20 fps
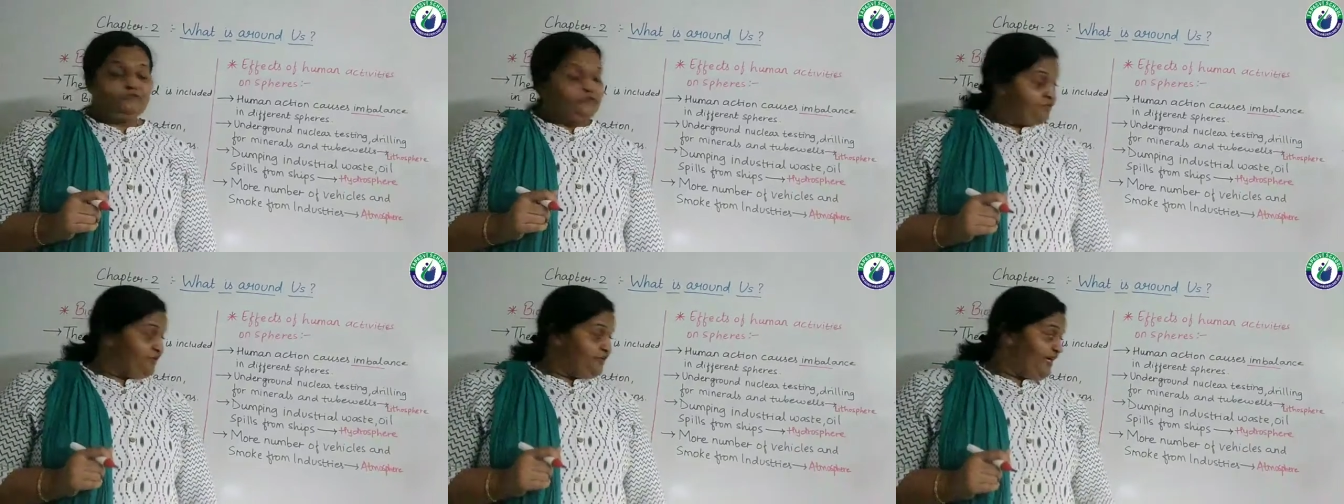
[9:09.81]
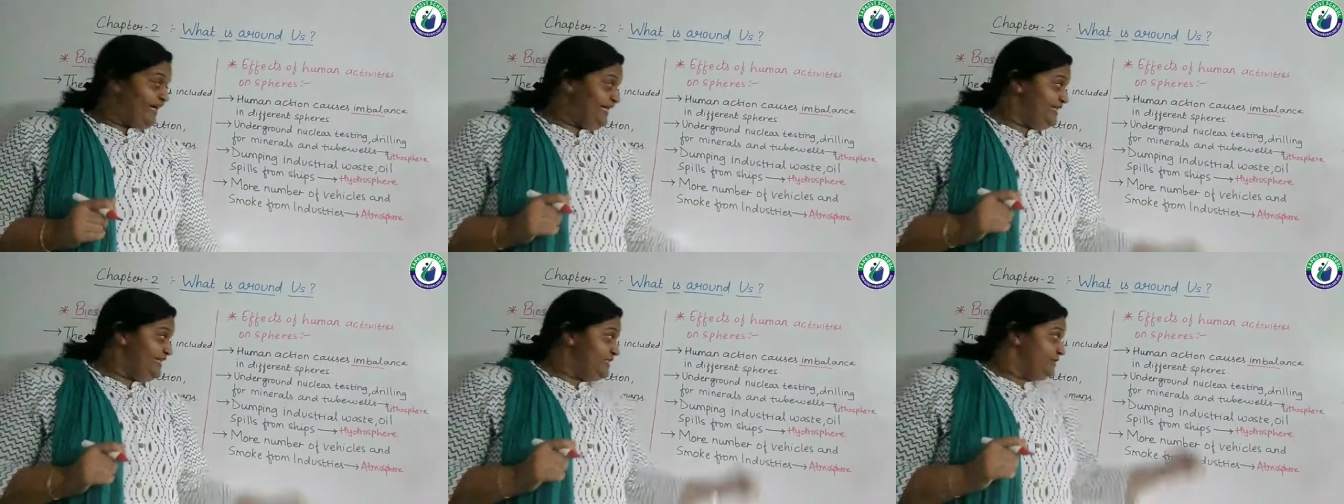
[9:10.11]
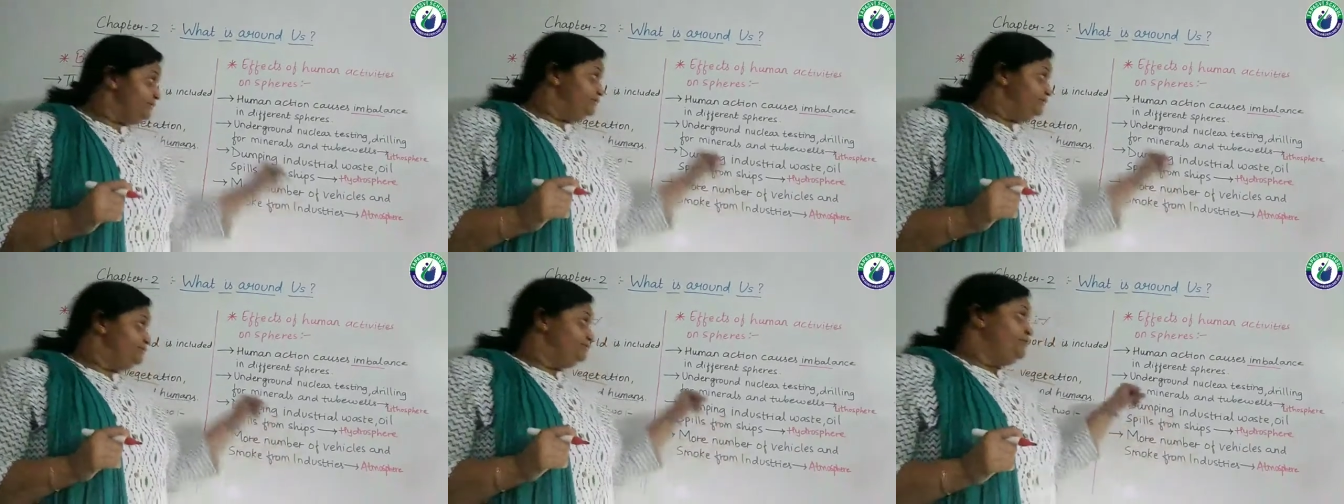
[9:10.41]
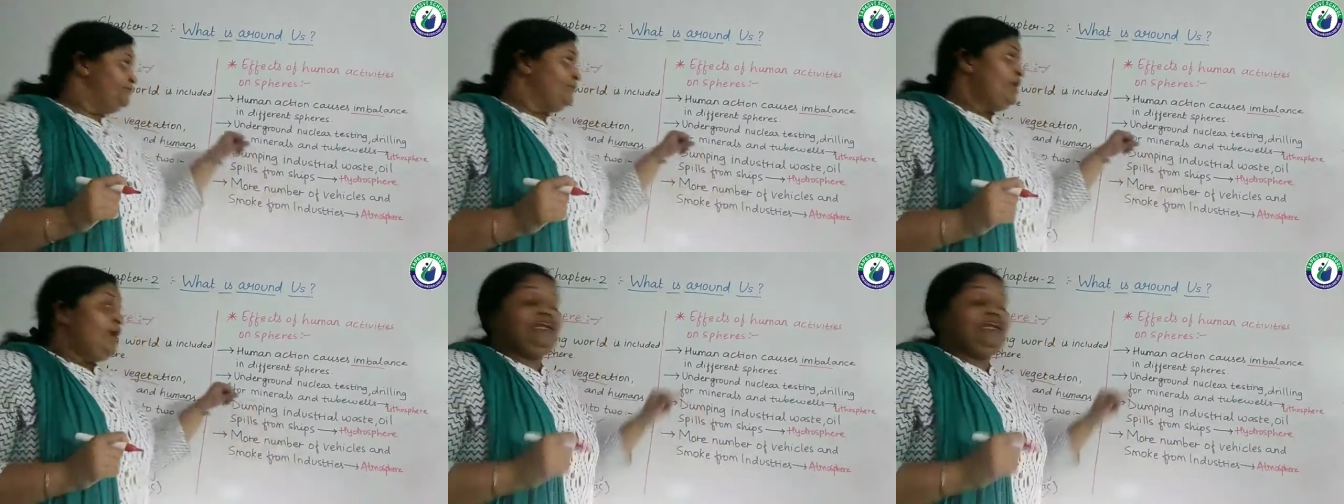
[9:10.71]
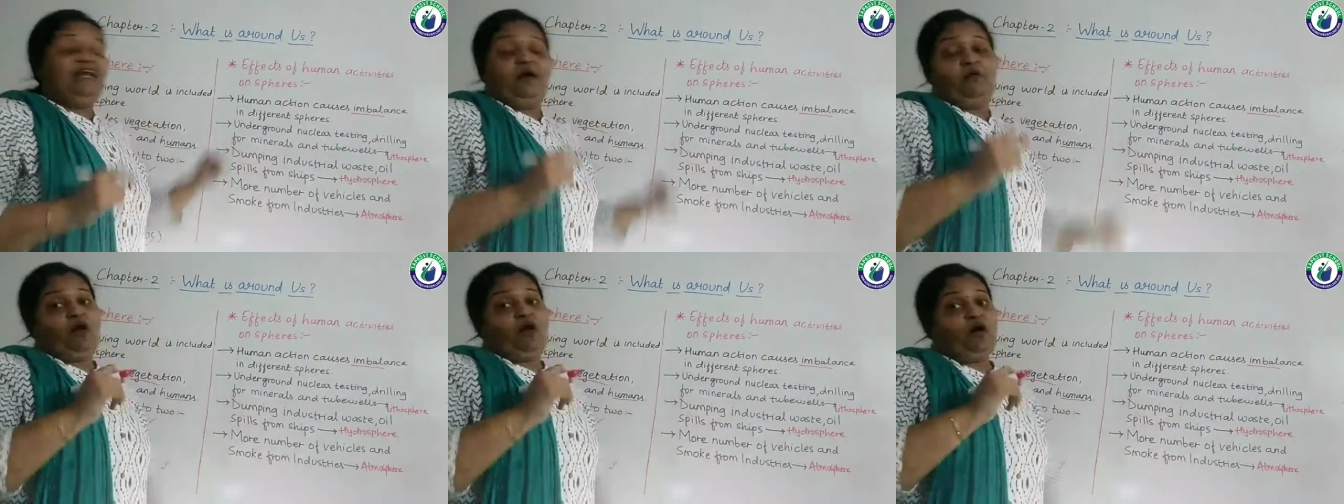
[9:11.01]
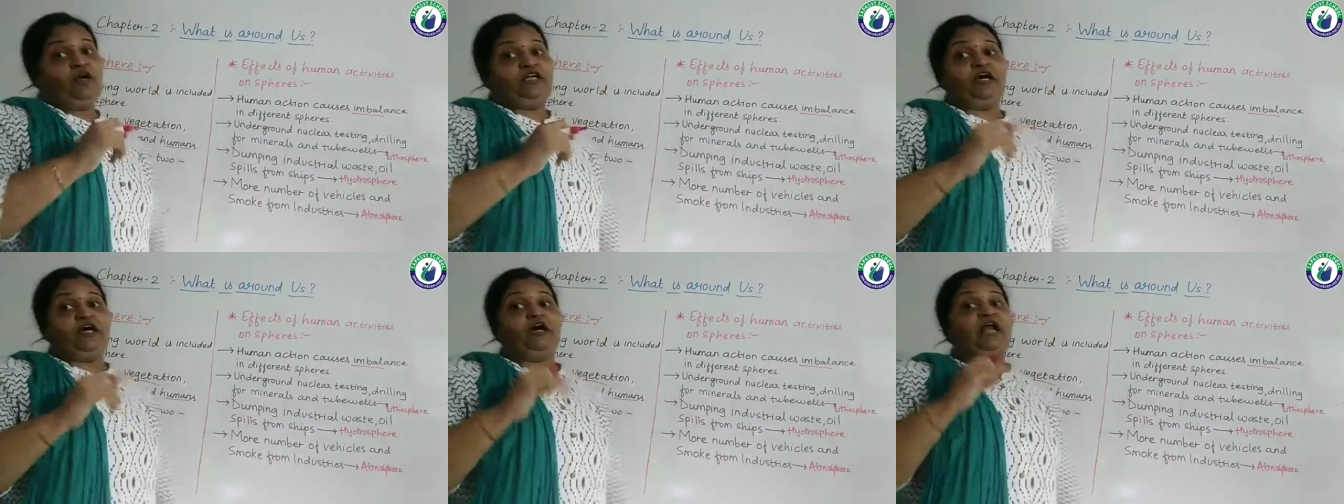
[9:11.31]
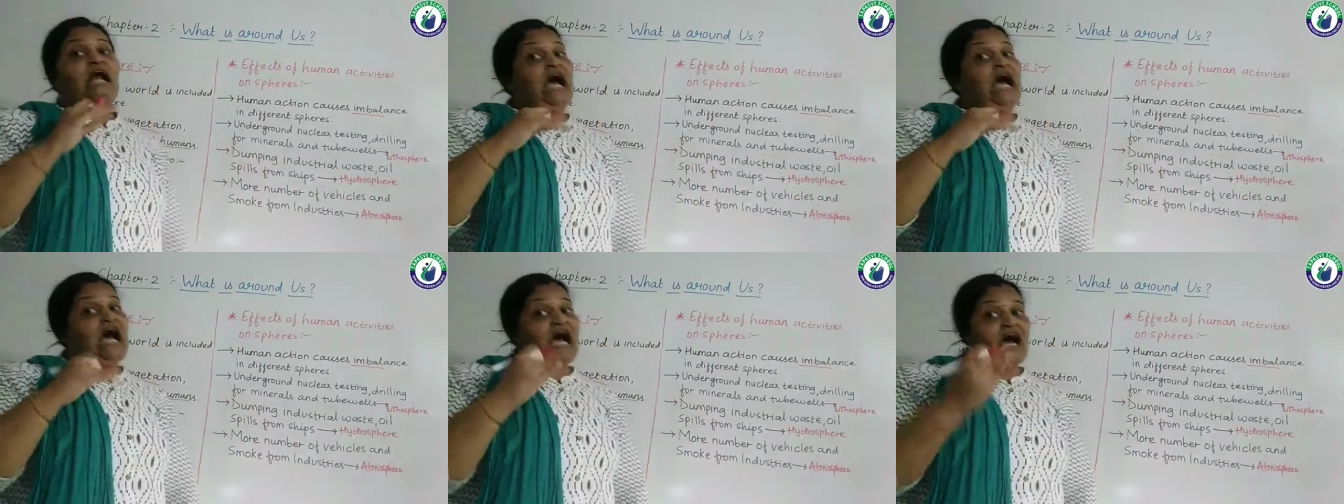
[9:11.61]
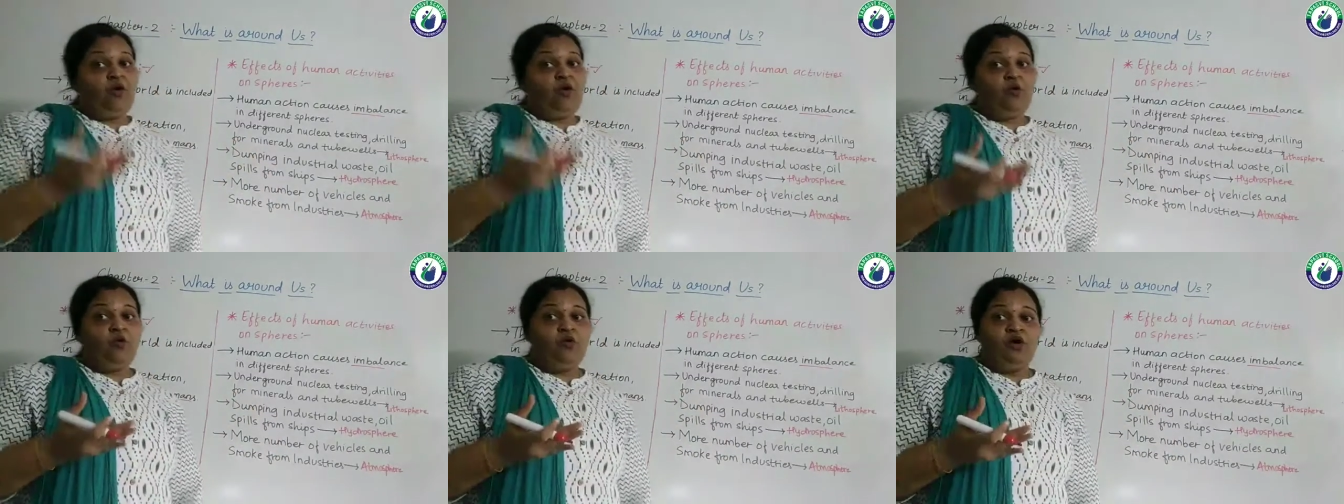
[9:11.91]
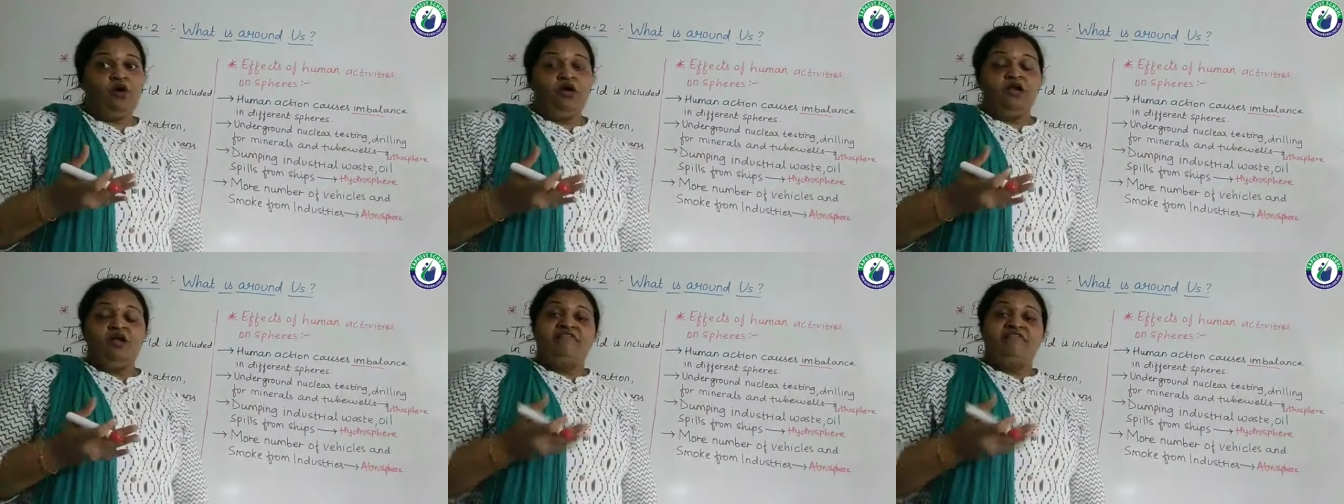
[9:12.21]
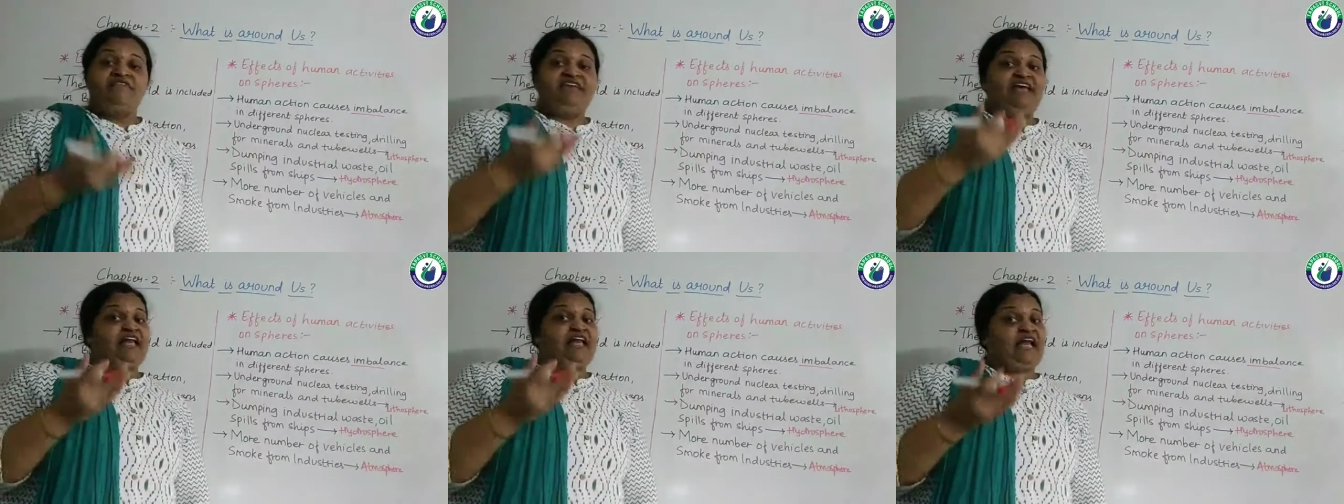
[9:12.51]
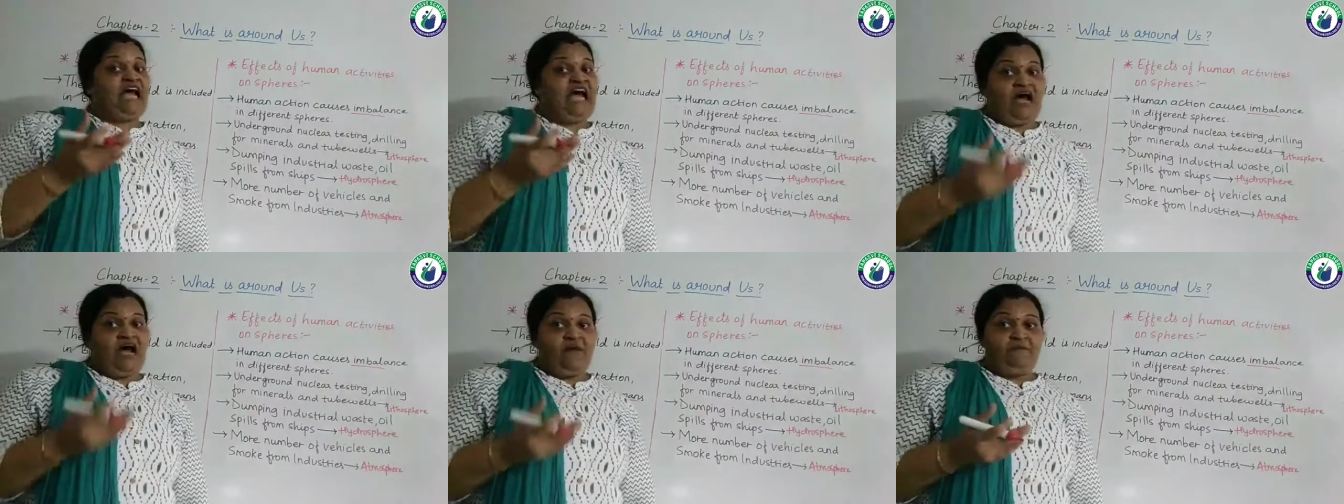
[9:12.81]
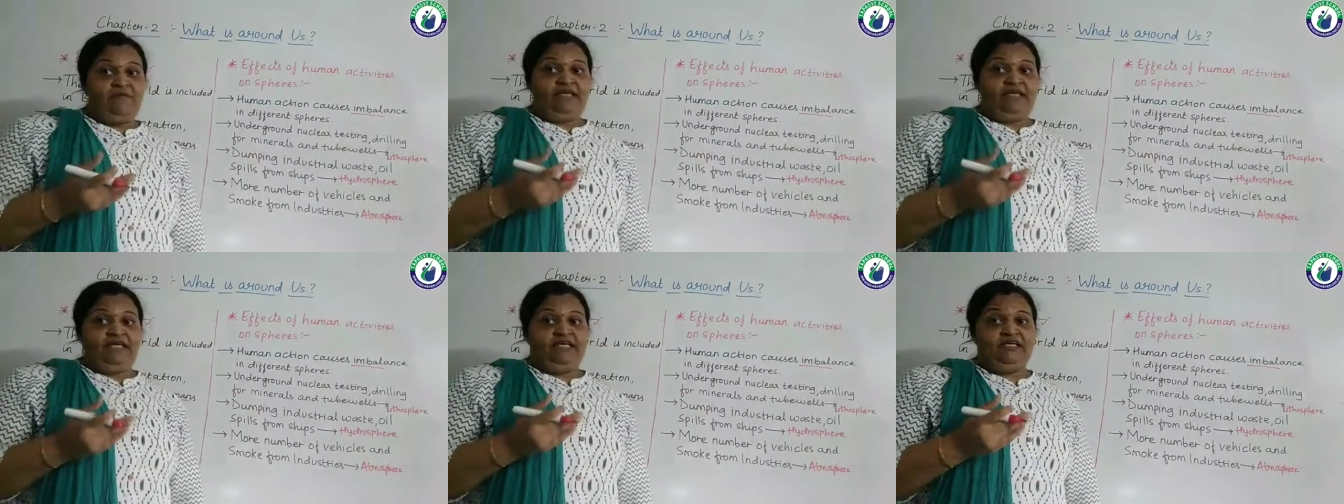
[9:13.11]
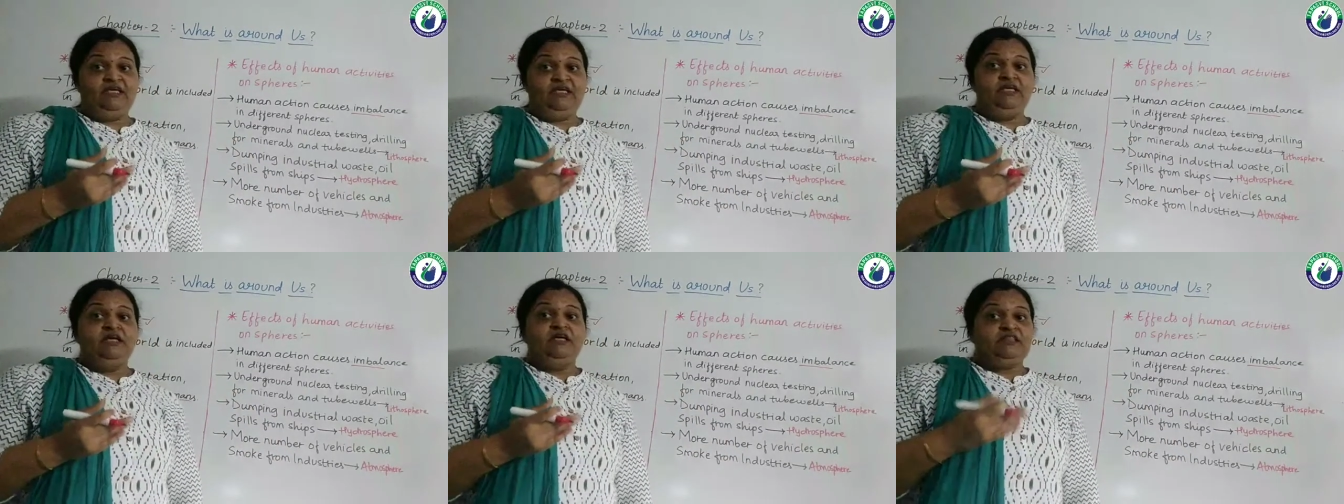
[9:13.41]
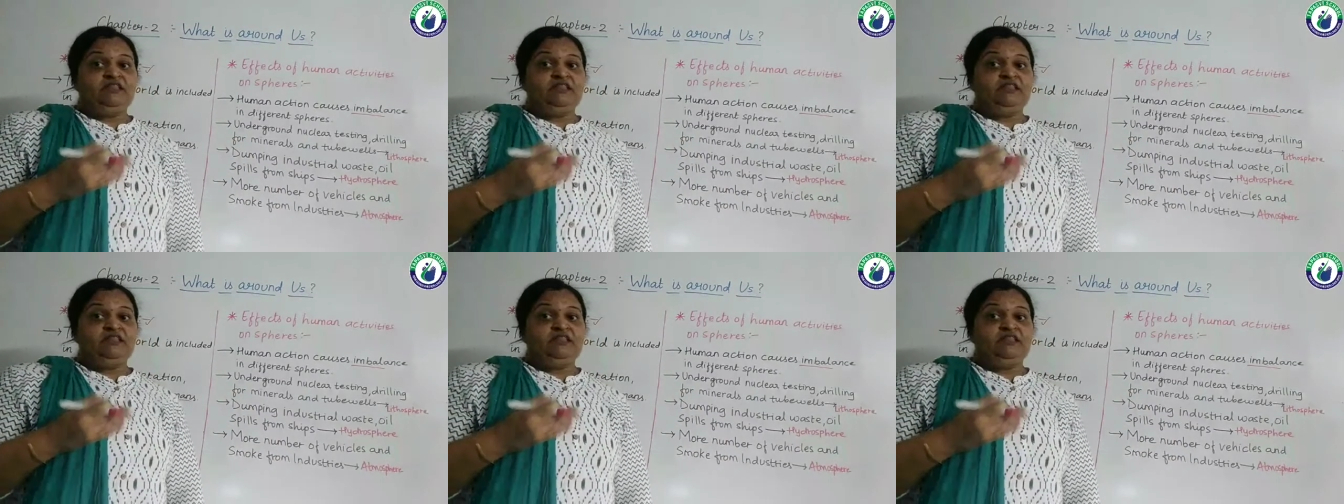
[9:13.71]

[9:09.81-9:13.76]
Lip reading: Right? Now what or how we are harming